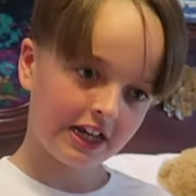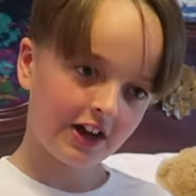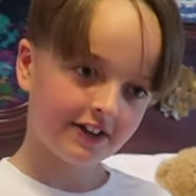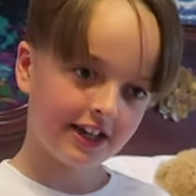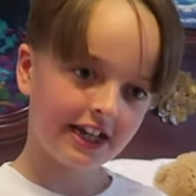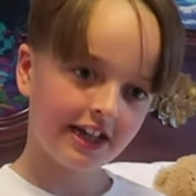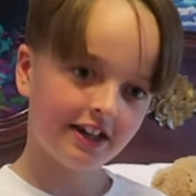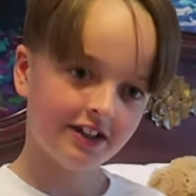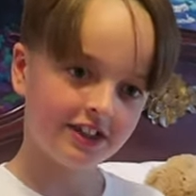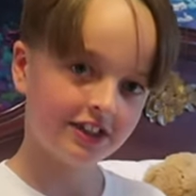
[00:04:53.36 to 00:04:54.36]
Land in
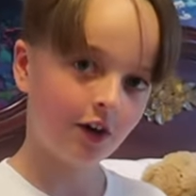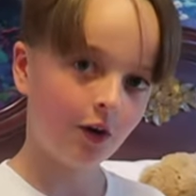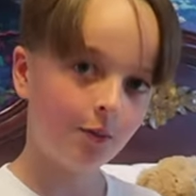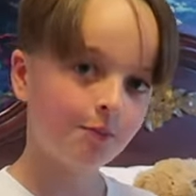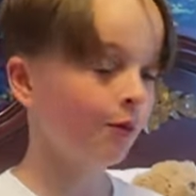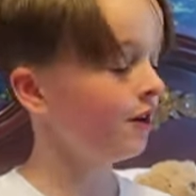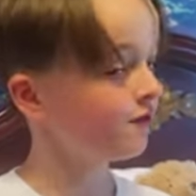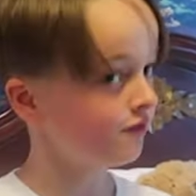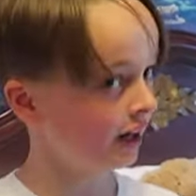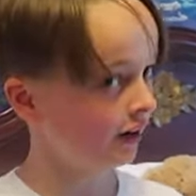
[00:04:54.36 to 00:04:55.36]
England top. What,
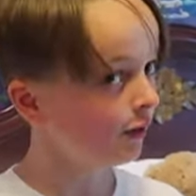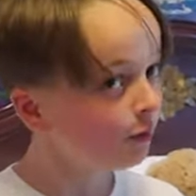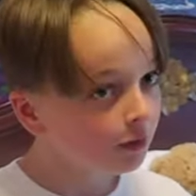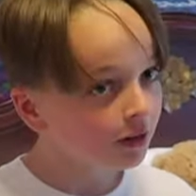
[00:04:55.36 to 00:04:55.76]
it's real?